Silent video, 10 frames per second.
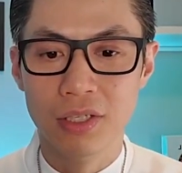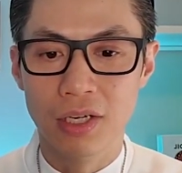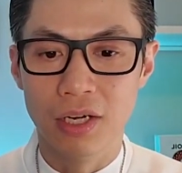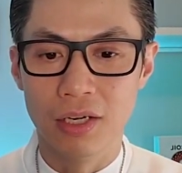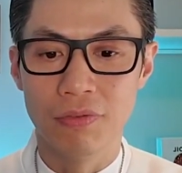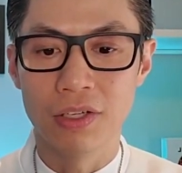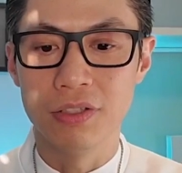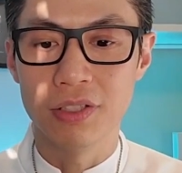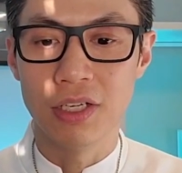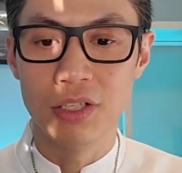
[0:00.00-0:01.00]
If I
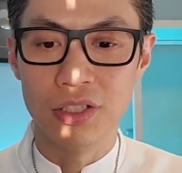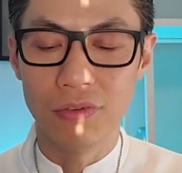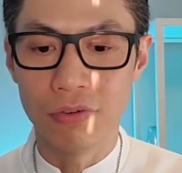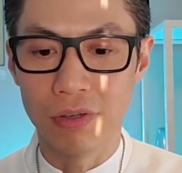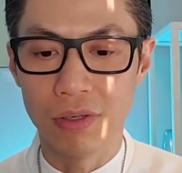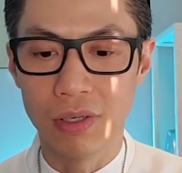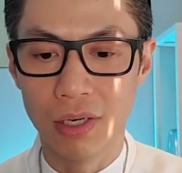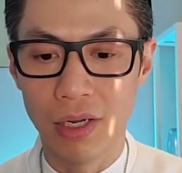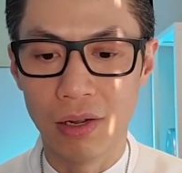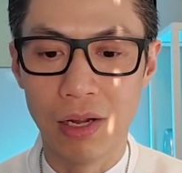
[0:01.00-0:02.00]
use the energy for,
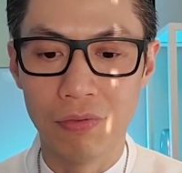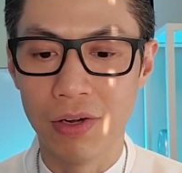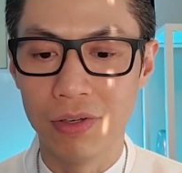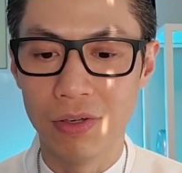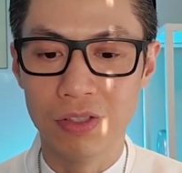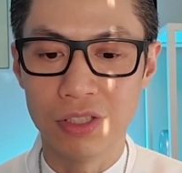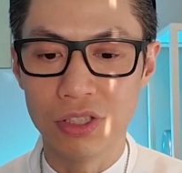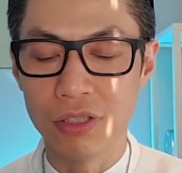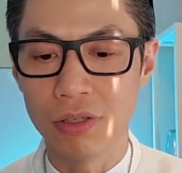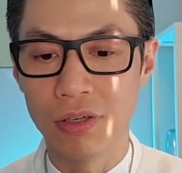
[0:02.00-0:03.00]
if I use the
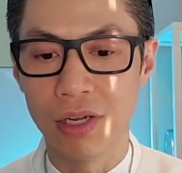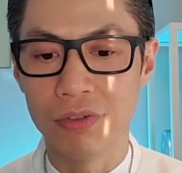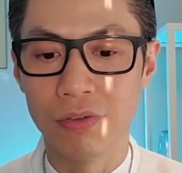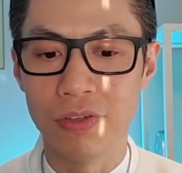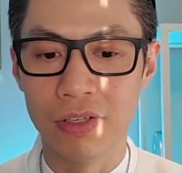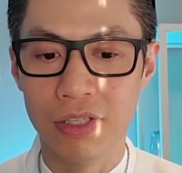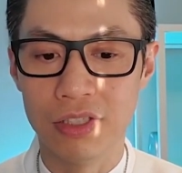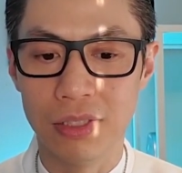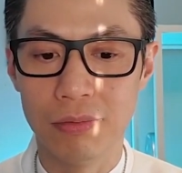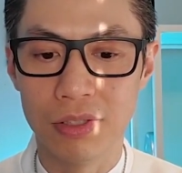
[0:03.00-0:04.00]
qigong, I don't feel
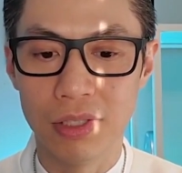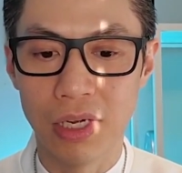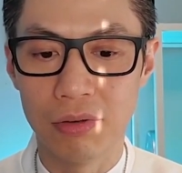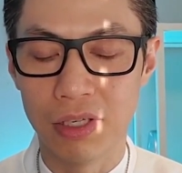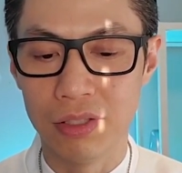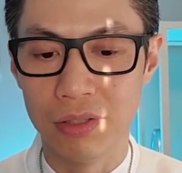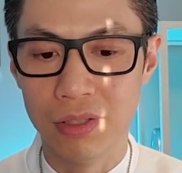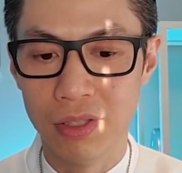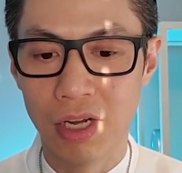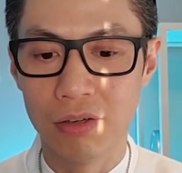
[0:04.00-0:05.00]
energy. How do
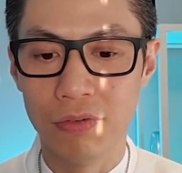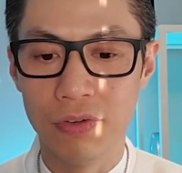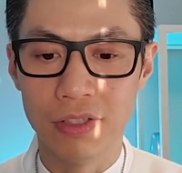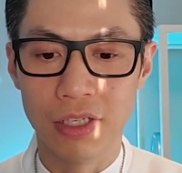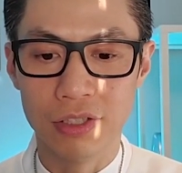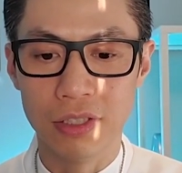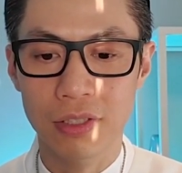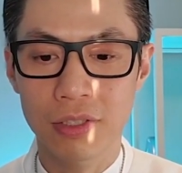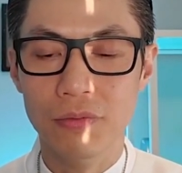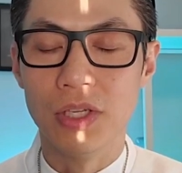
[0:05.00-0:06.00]
I feel the energy?
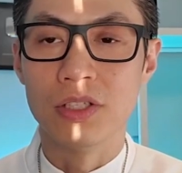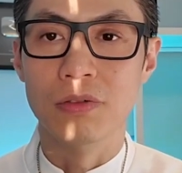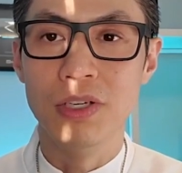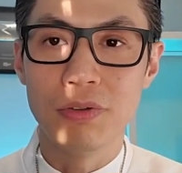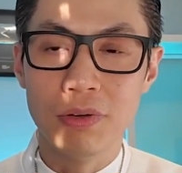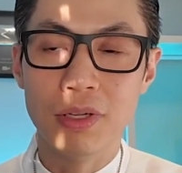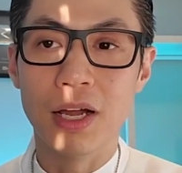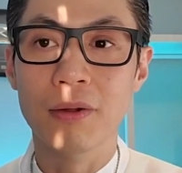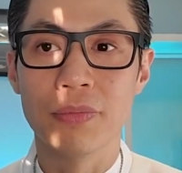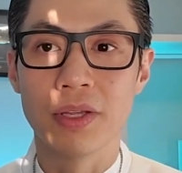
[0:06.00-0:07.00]
So read through
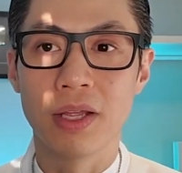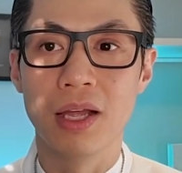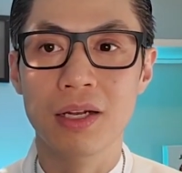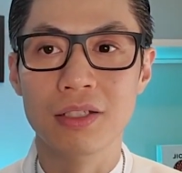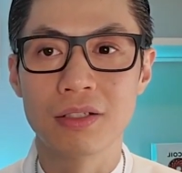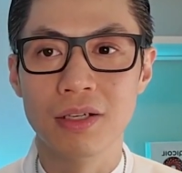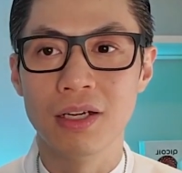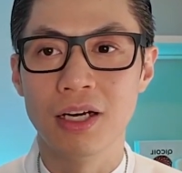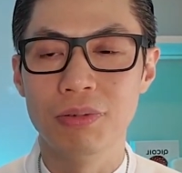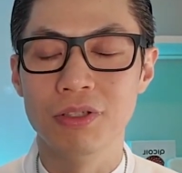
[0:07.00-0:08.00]
that, and it's going to
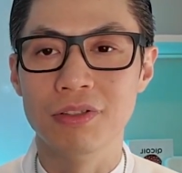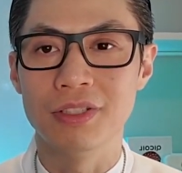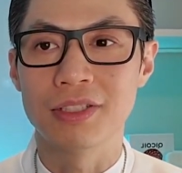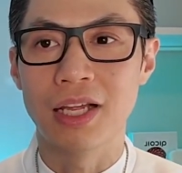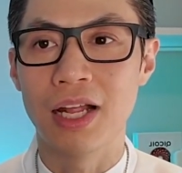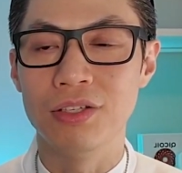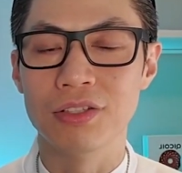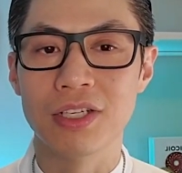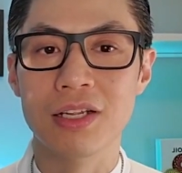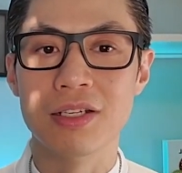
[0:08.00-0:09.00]
help you to scan your
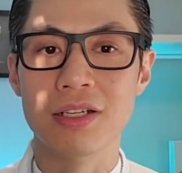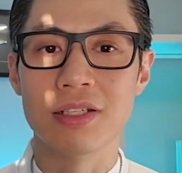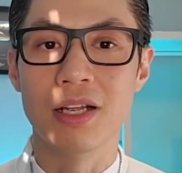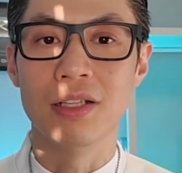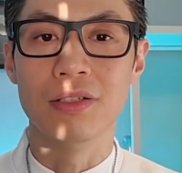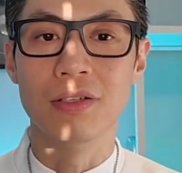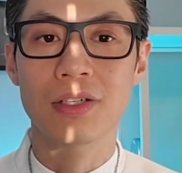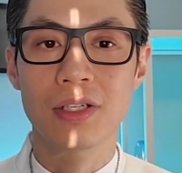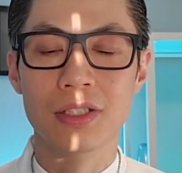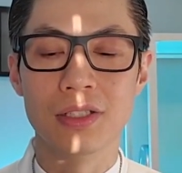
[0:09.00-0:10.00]
senses and to
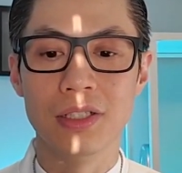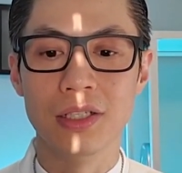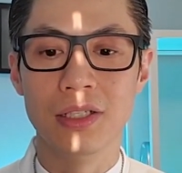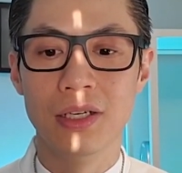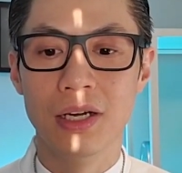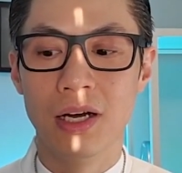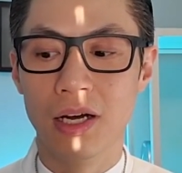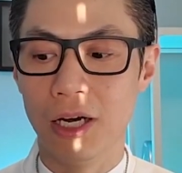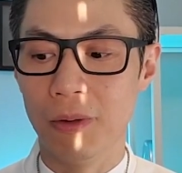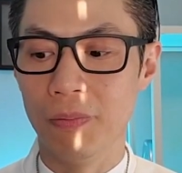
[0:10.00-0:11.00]
see
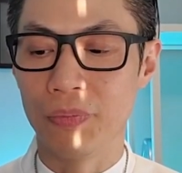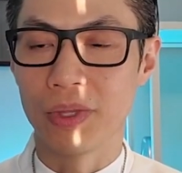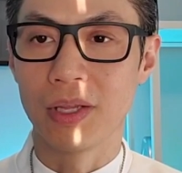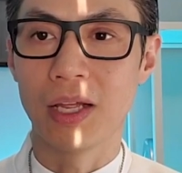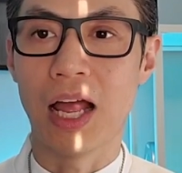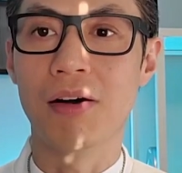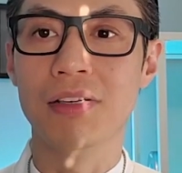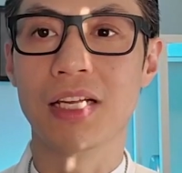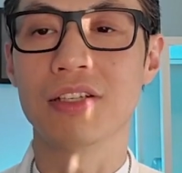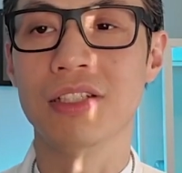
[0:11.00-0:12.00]
how
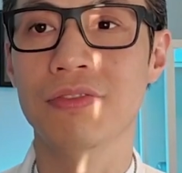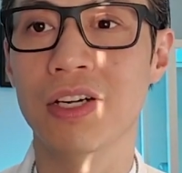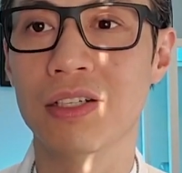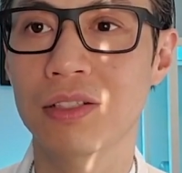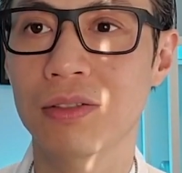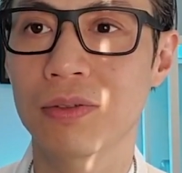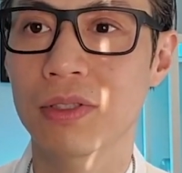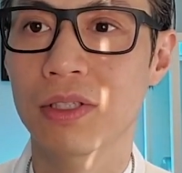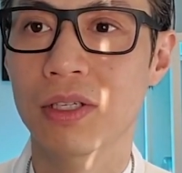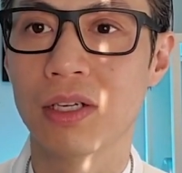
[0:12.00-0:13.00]
it's actually affected you.
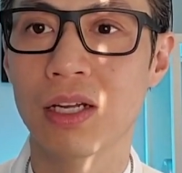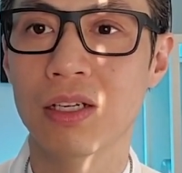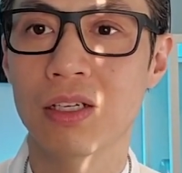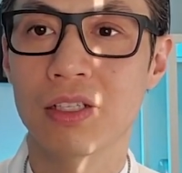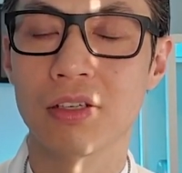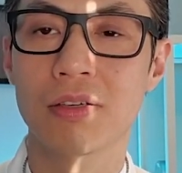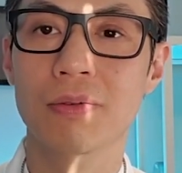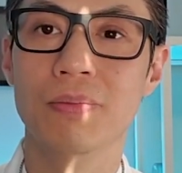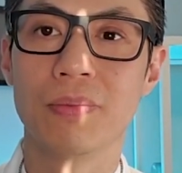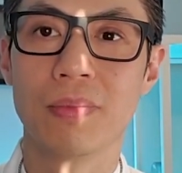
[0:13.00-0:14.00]
Okay, so
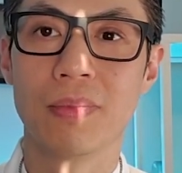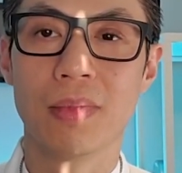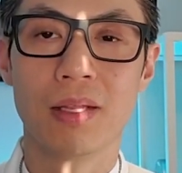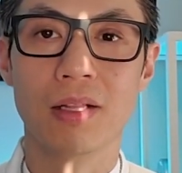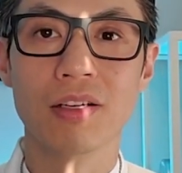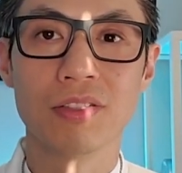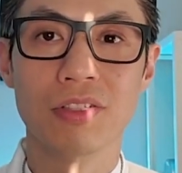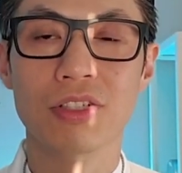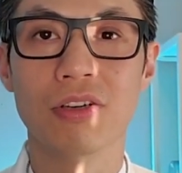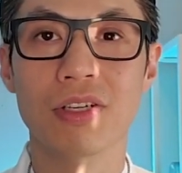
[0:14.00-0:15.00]
long story
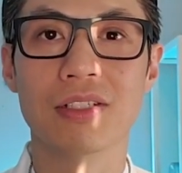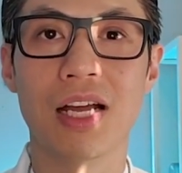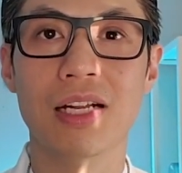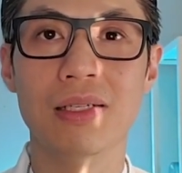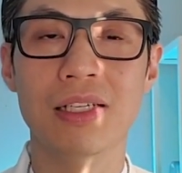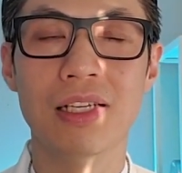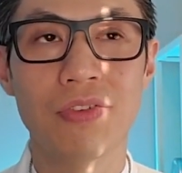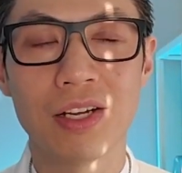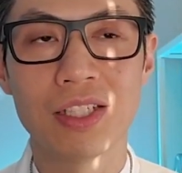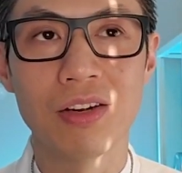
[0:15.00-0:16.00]
short is that it
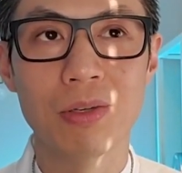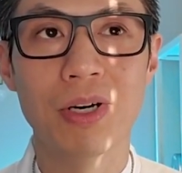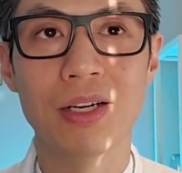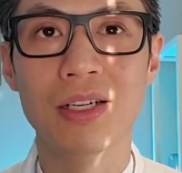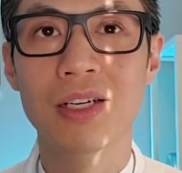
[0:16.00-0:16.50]
affects everybody.